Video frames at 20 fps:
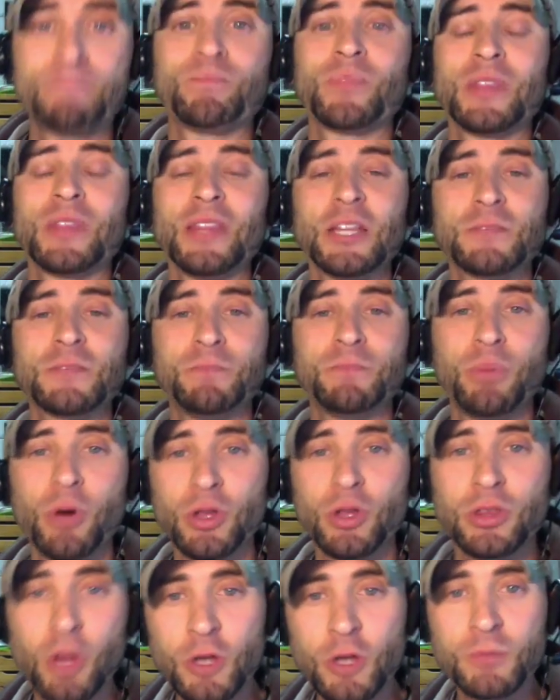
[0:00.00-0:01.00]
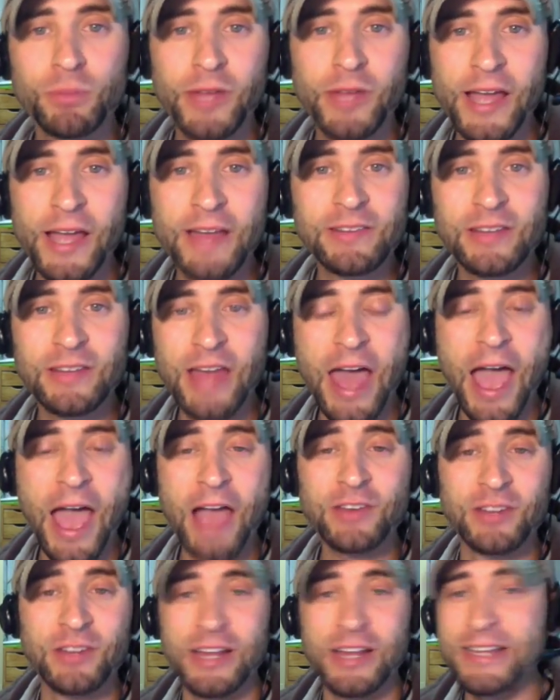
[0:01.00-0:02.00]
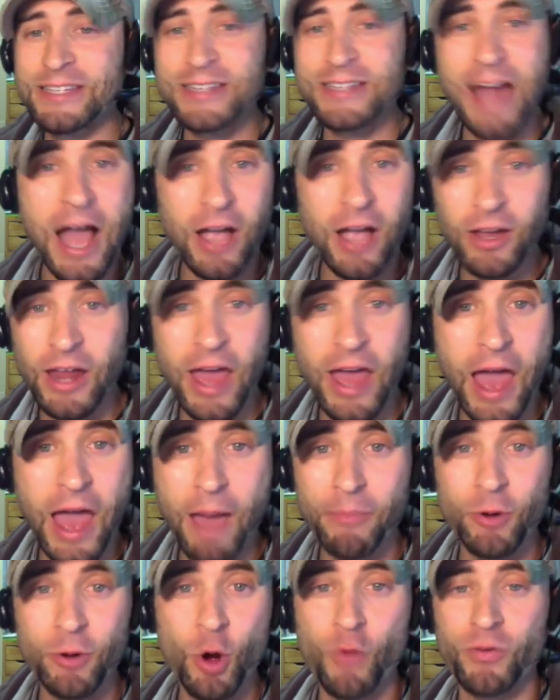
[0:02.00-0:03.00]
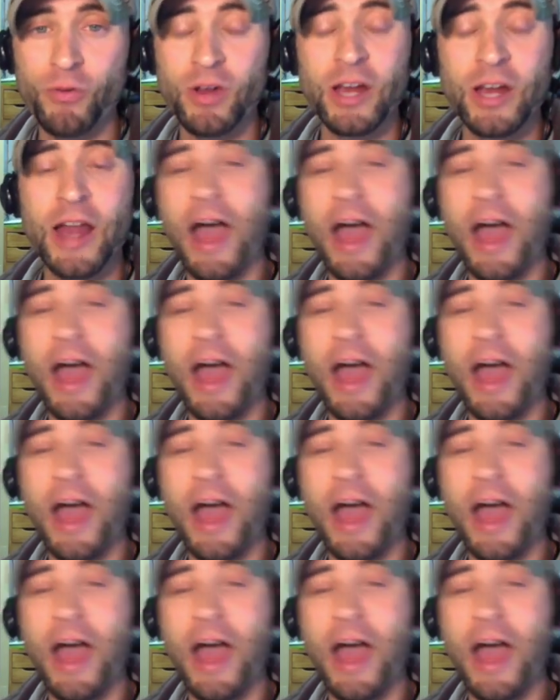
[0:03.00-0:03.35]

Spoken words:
Let's put those plans into action. It's not going to happen overnight.